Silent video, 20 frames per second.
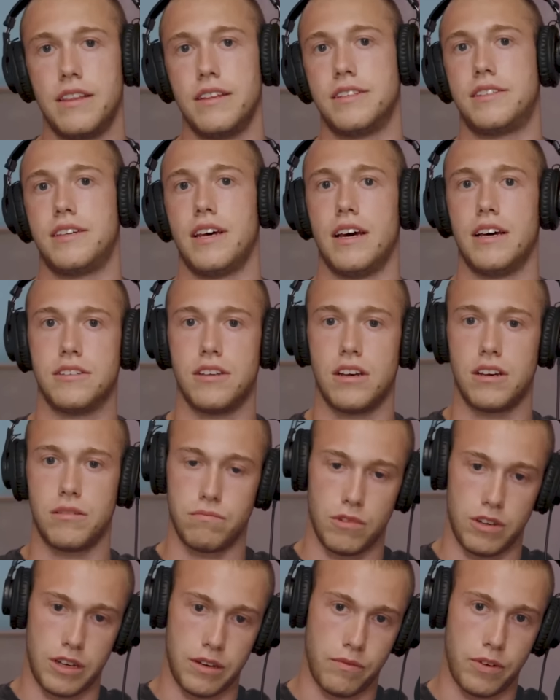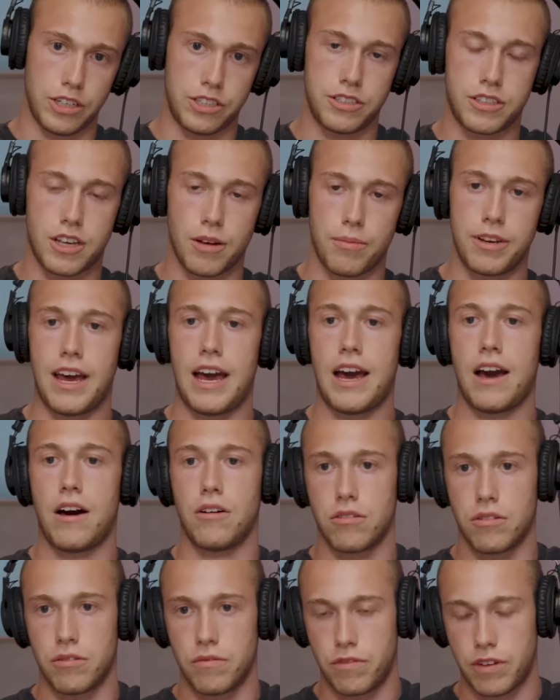that says inflation's coming
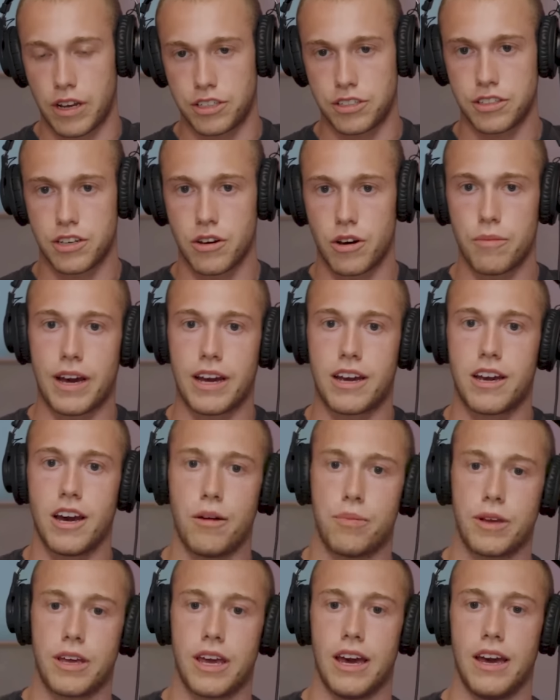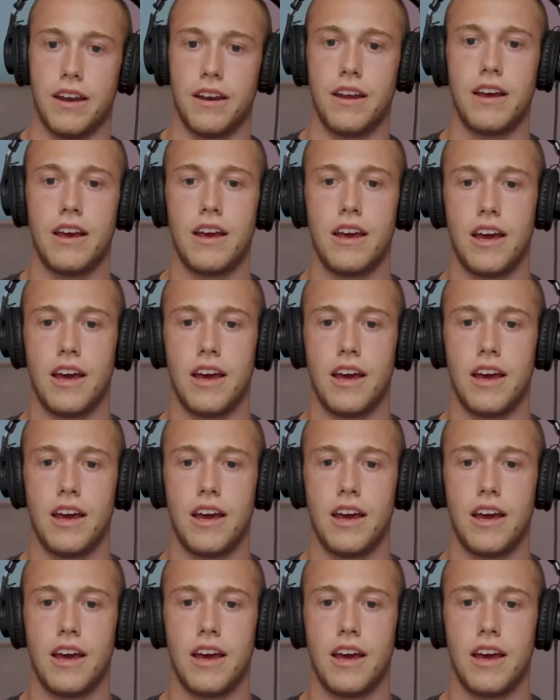down or inflation's going back up again.